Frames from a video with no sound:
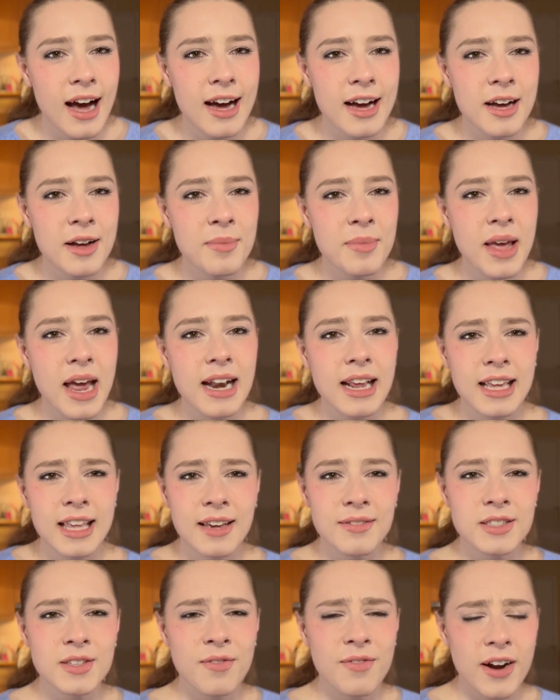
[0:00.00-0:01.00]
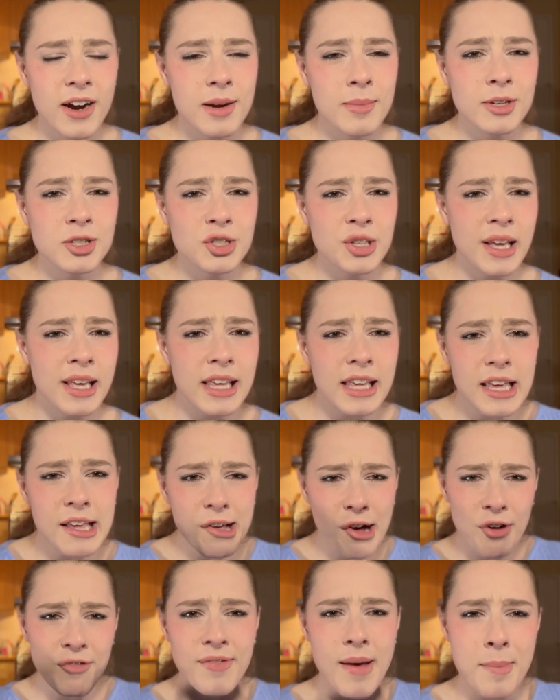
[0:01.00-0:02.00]
and it gives very much like
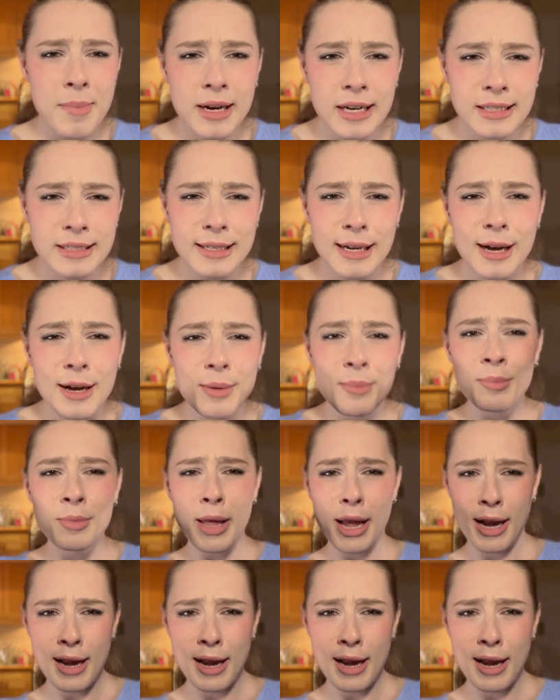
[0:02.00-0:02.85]
ecofeminism,